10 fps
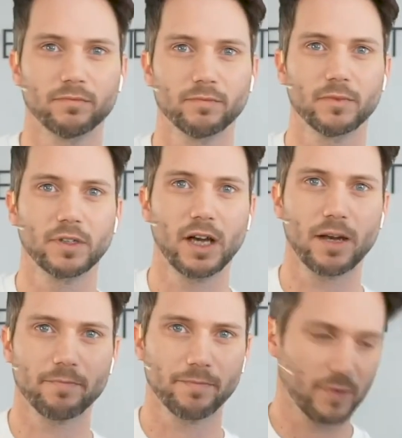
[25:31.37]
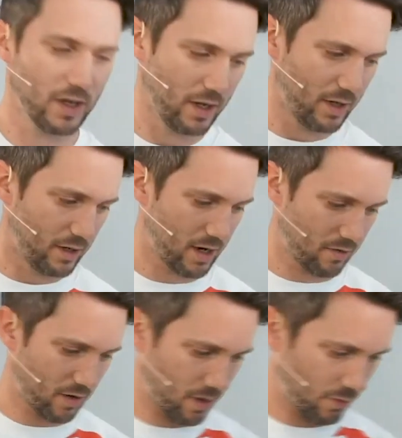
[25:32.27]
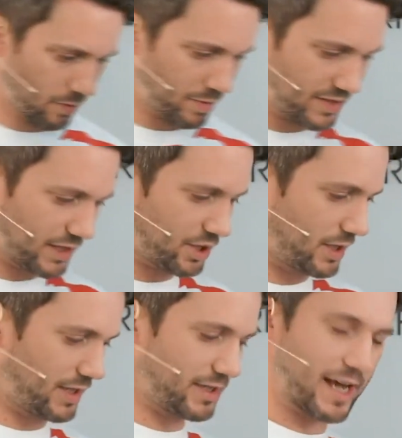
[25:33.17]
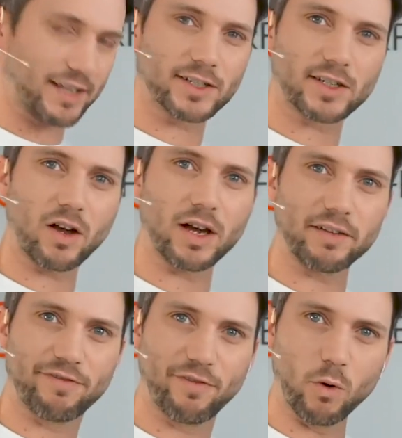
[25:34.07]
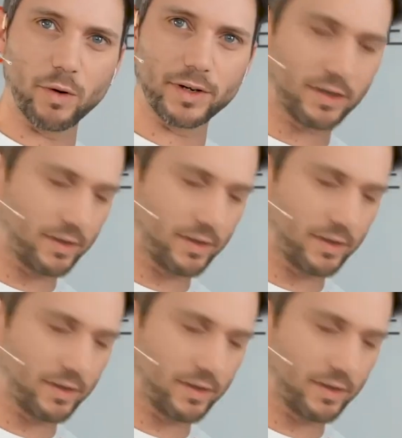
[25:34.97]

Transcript: Okay. Now, I want to position his head slightly forward,